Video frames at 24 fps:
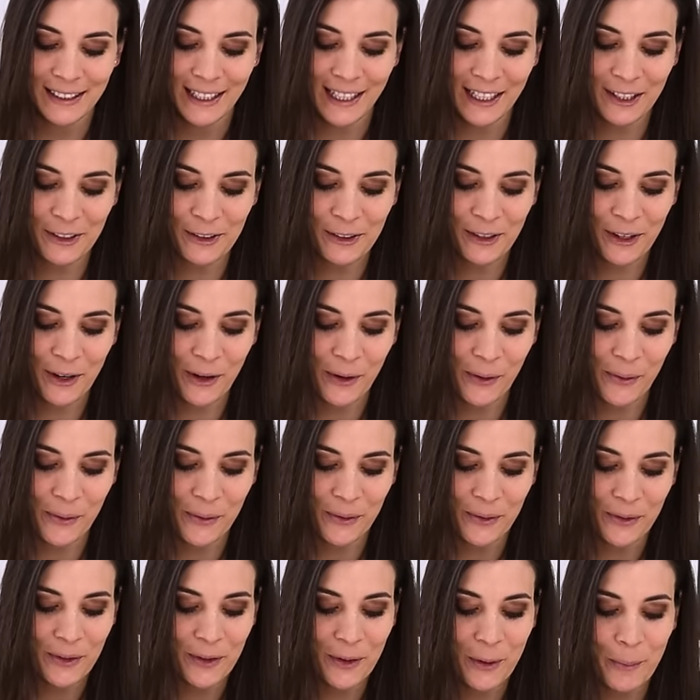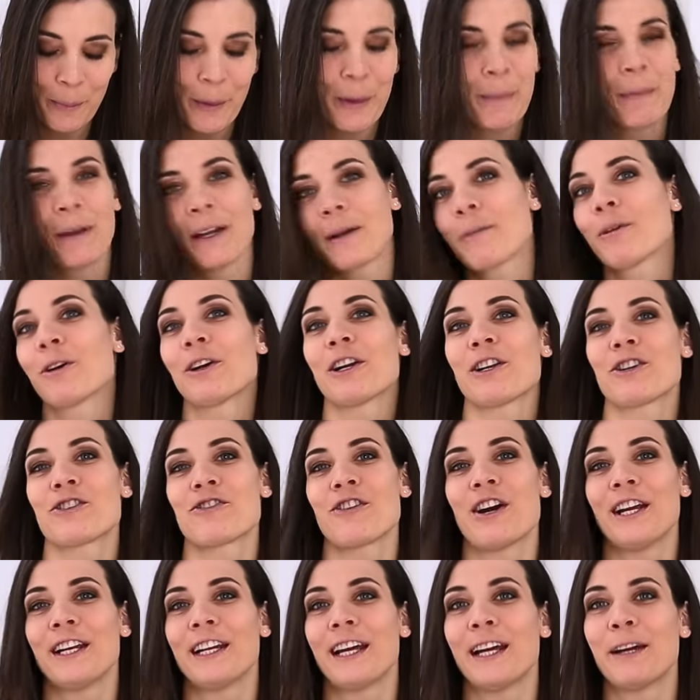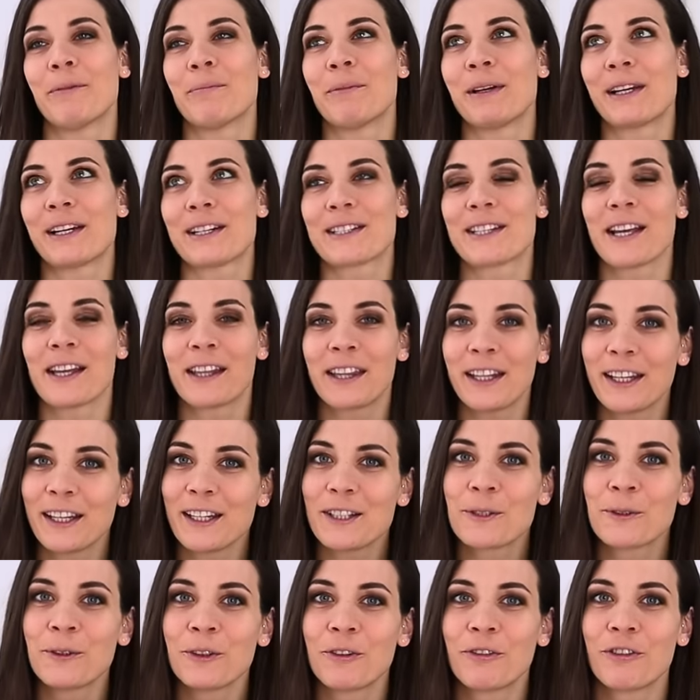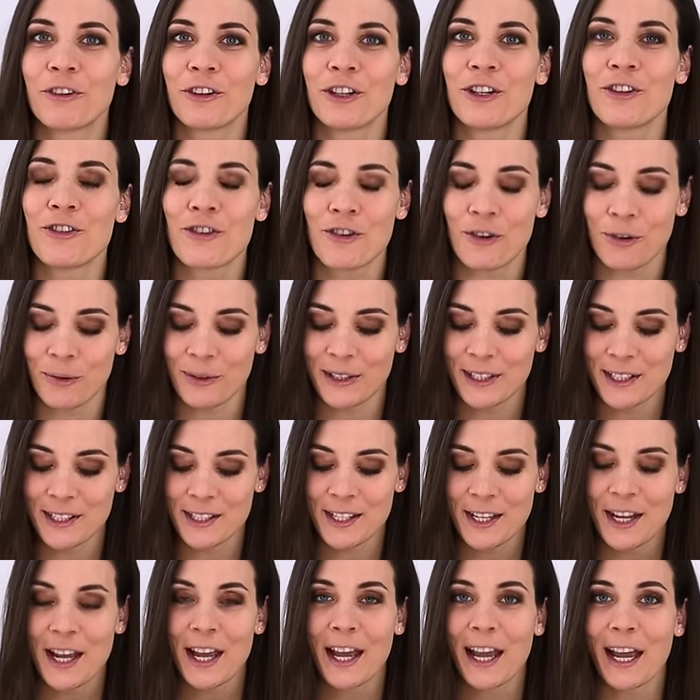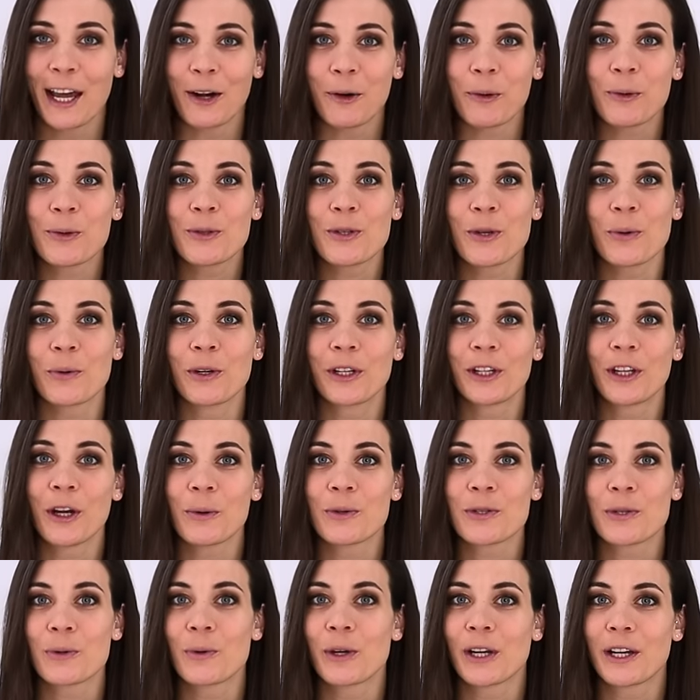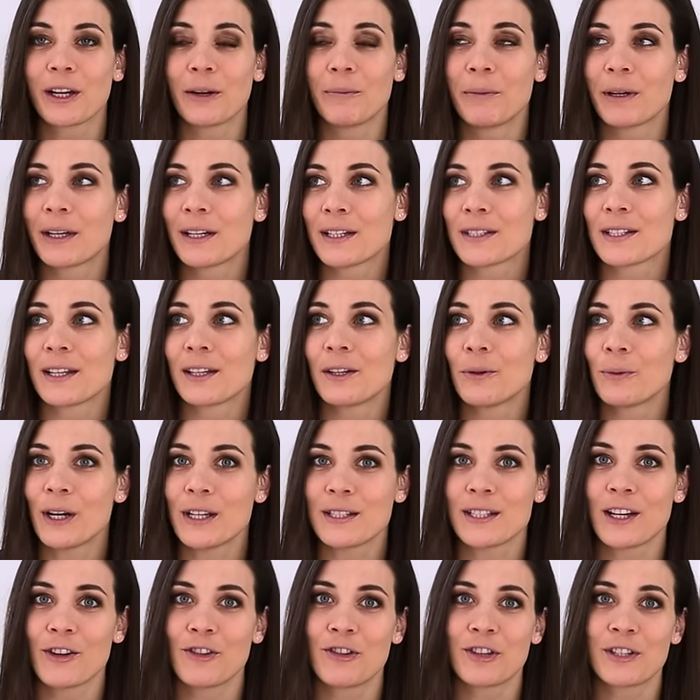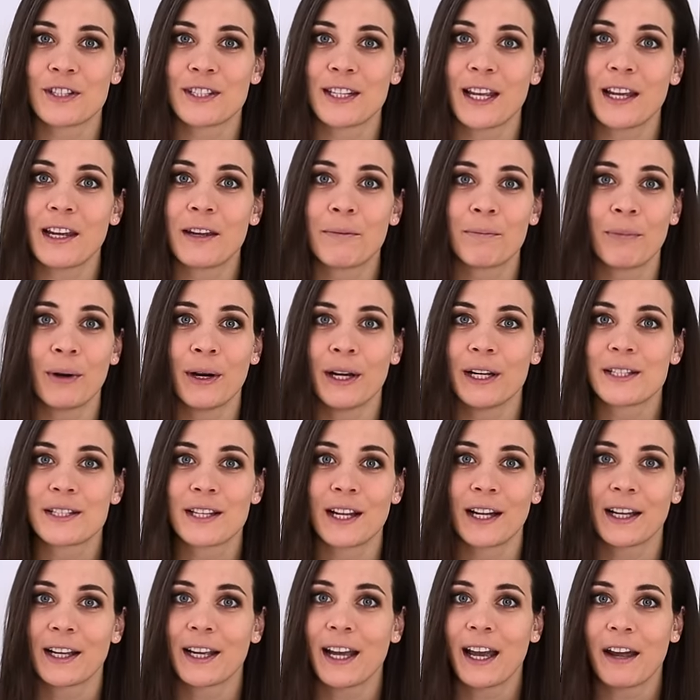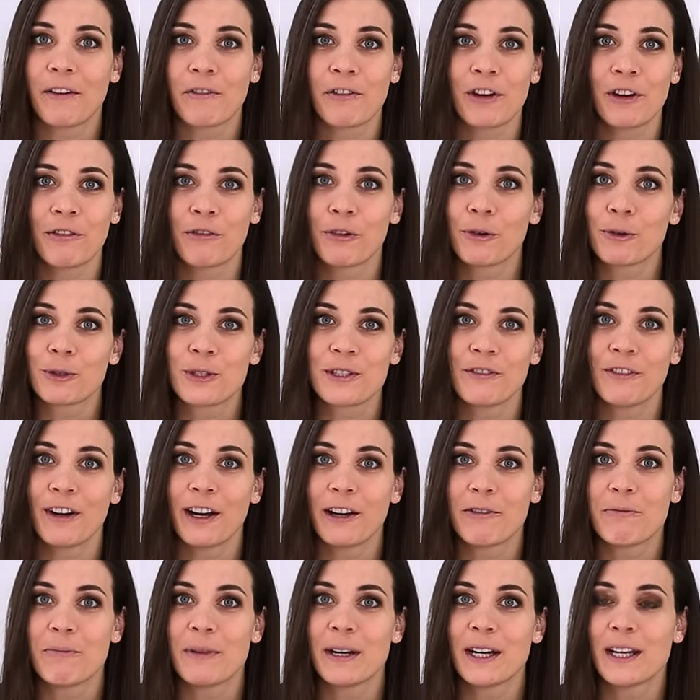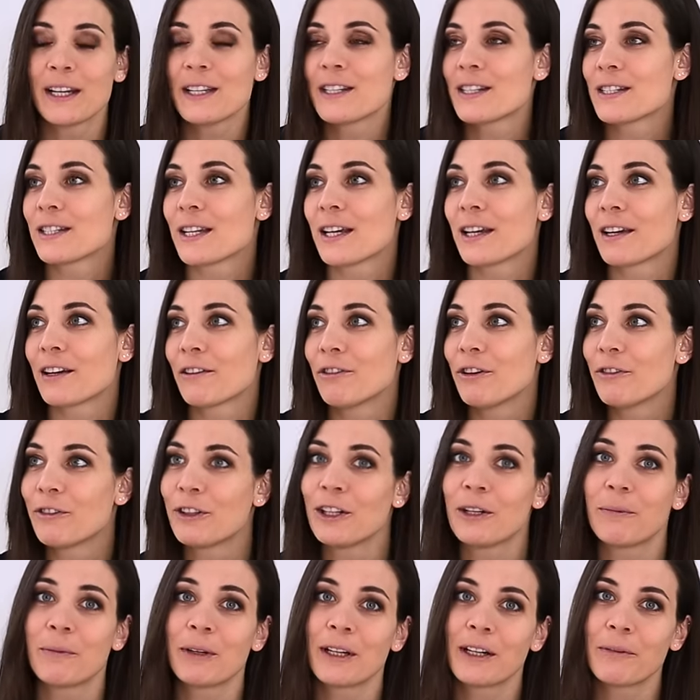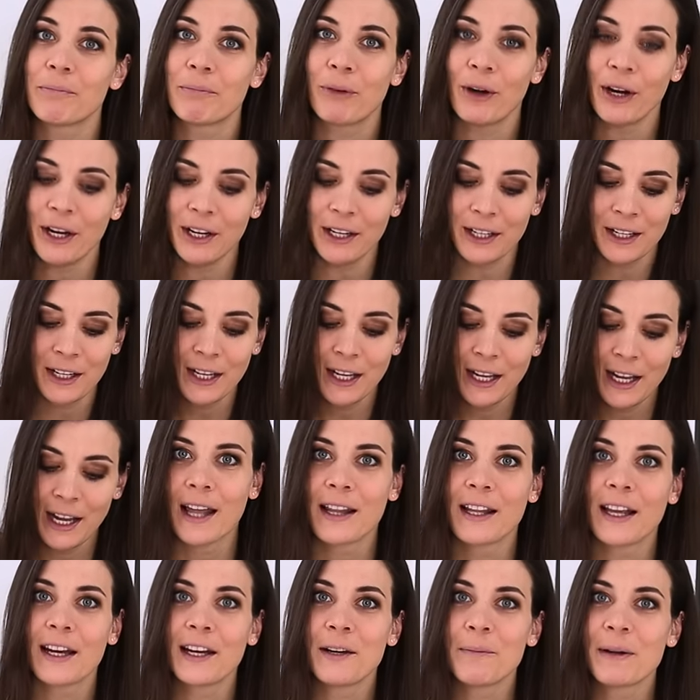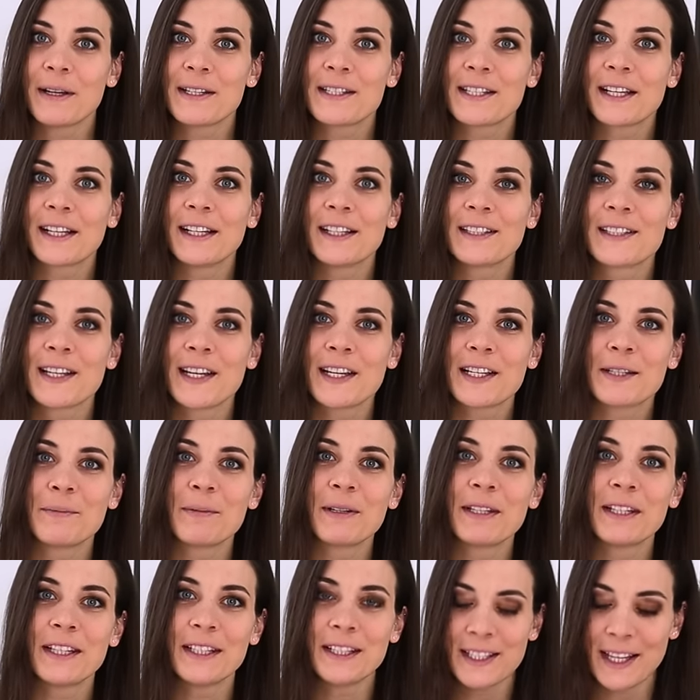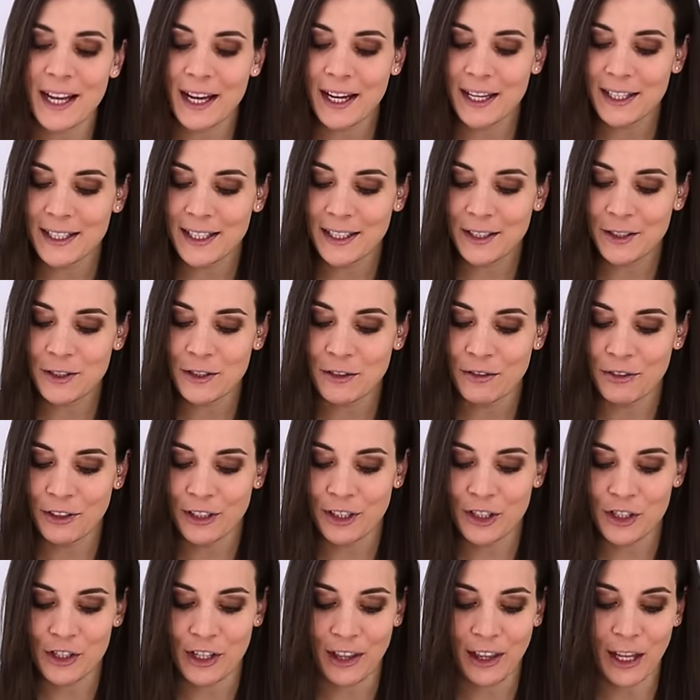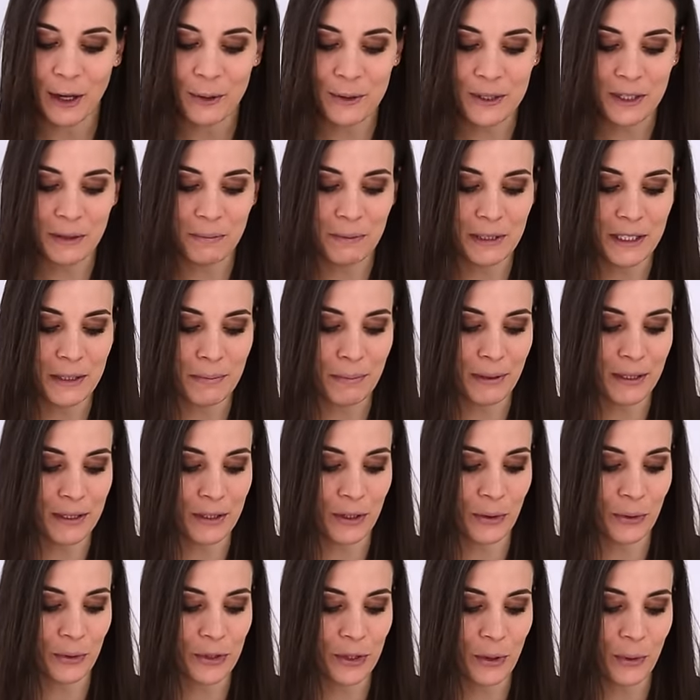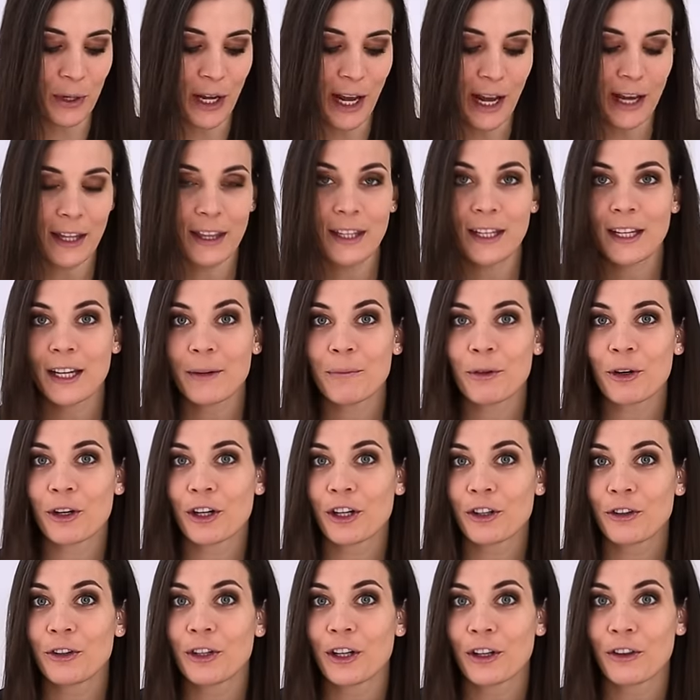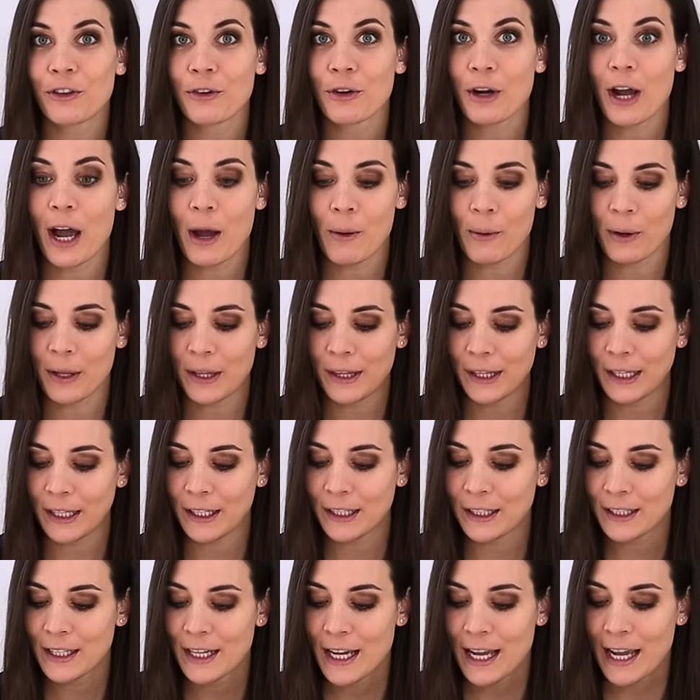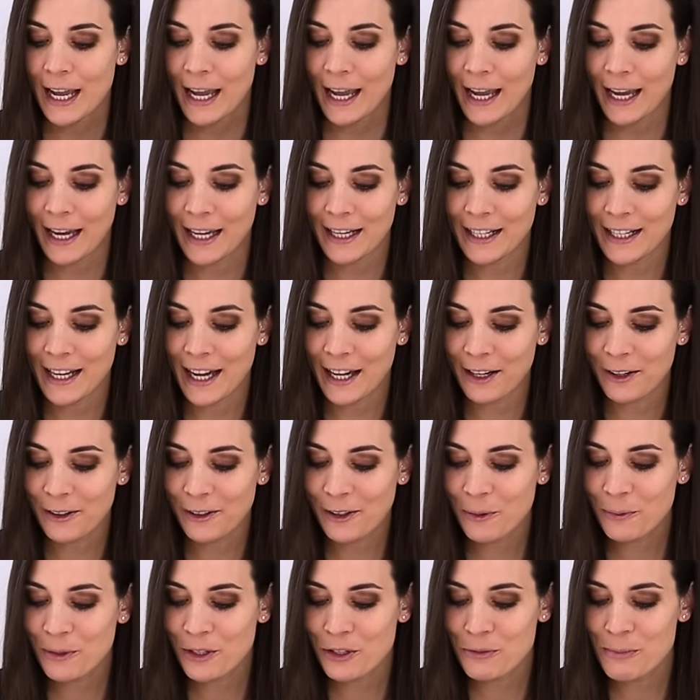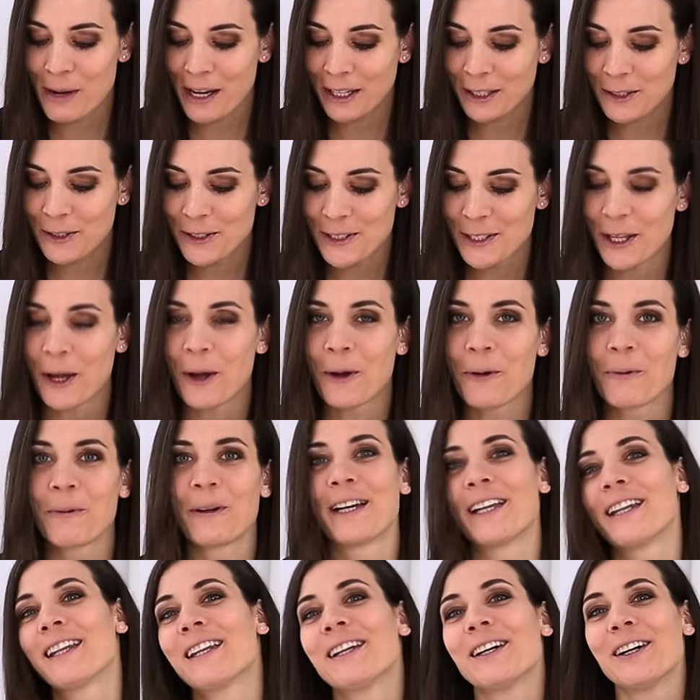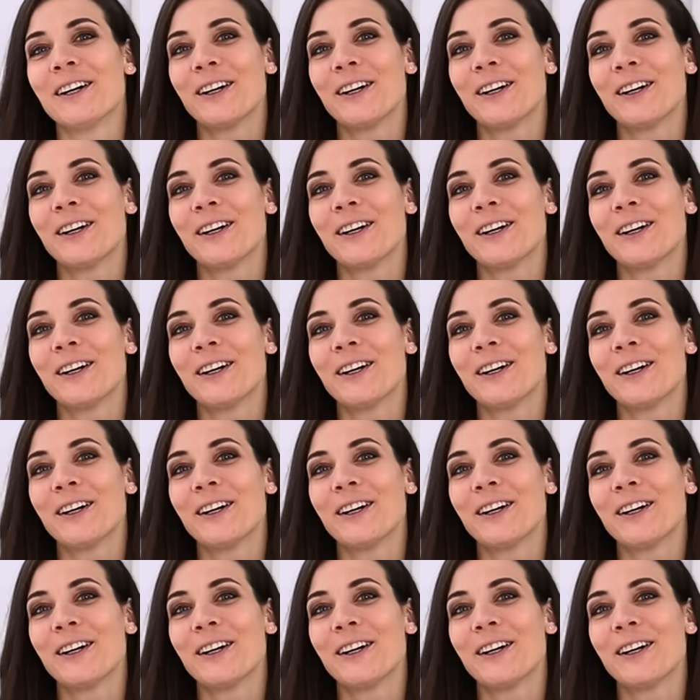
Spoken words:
I don't know. Maybe I'm gonna try that because I think it's good for endurance, and also it goes quicker because otherwise I just take breaks like every 45 minutes, take a 15 minute break, and then it basically takes me the entire day to finish a 1,000 piece puzzle. So yeah, I think I'm gonna do the 3 hour thing, and I don't know which bag to start with.